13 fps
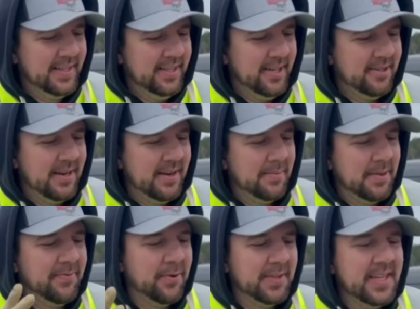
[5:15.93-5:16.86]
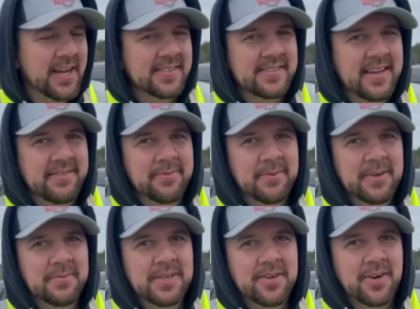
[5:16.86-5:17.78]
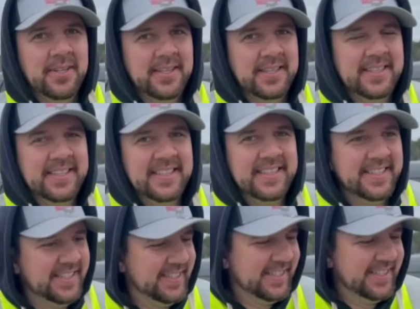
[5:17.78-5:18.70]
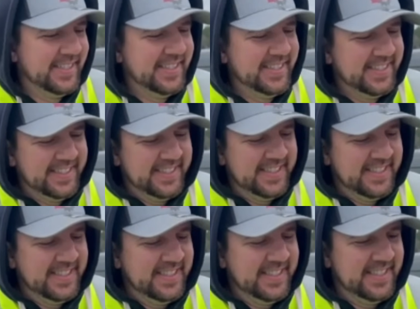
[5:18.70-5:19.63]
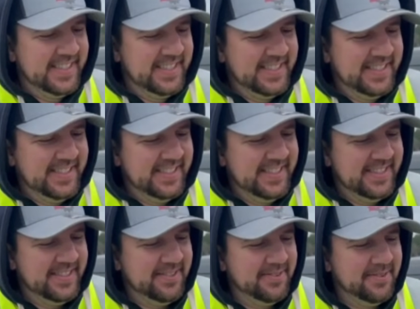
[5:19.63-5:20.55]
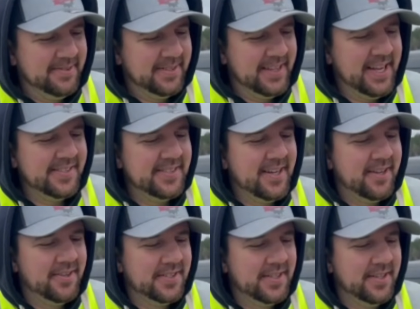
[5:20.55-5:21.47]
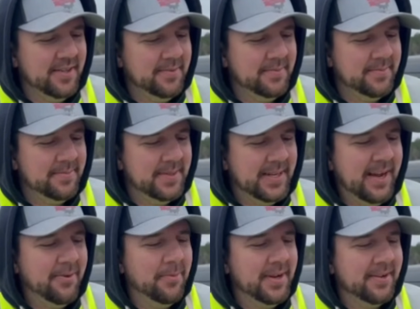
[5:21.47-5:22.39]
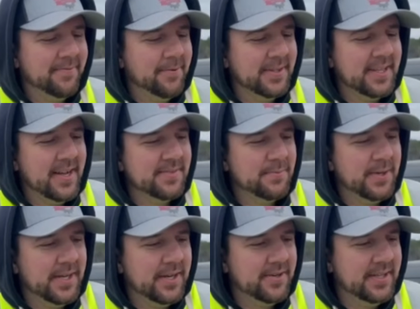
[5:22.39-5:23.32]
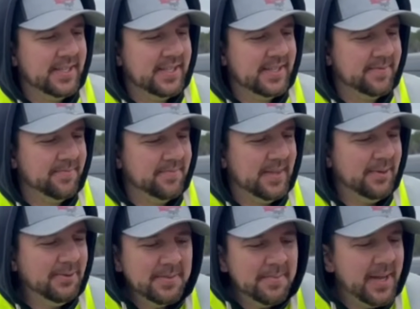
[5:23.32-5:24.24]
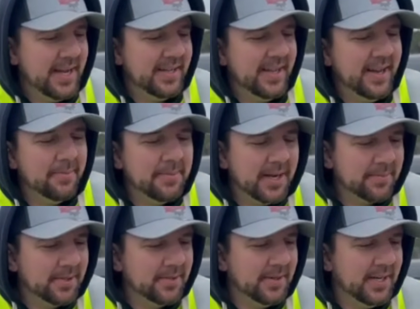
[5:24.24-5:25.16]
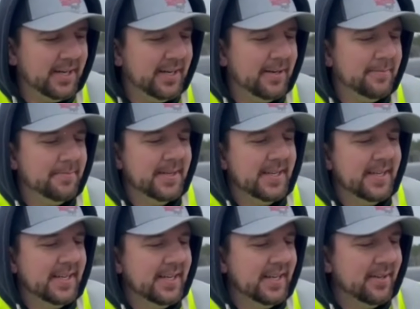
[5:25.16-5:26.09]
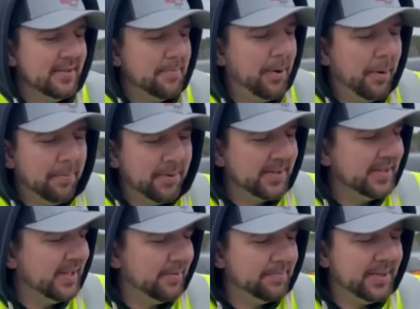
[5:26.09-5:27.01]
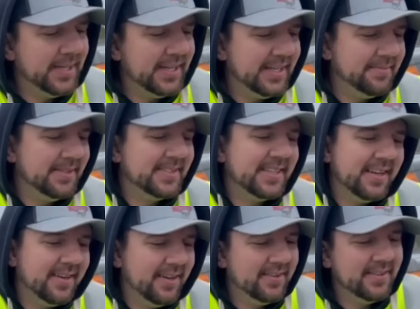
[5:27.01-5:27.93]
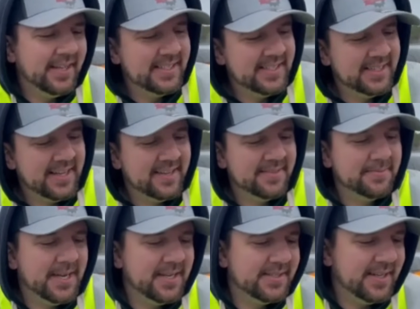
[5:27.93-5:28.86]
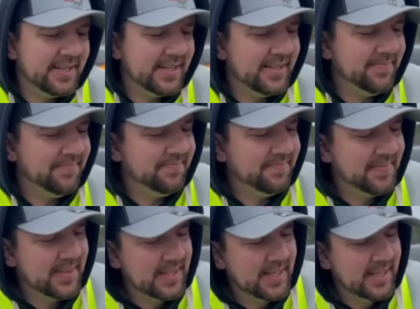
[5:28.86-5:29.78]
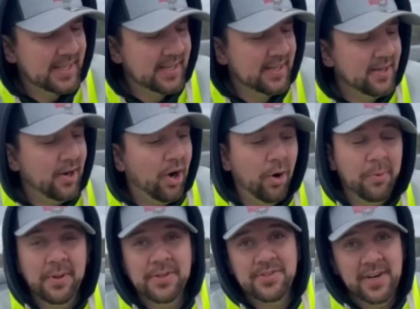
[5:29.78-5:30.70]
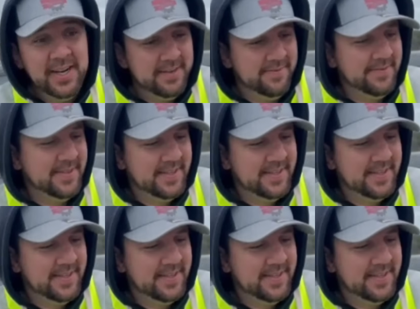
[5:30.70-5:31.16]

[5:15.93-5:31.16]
All right, I'm at 4,000, Ivan. What do we call it? At 3,000. So $1,000 ago, but now we're winning 4,100. It wasn't bad. The airbag blew up, the bumper a little bit. I mean, it's got 119,000 miles on it. All-wheel drive.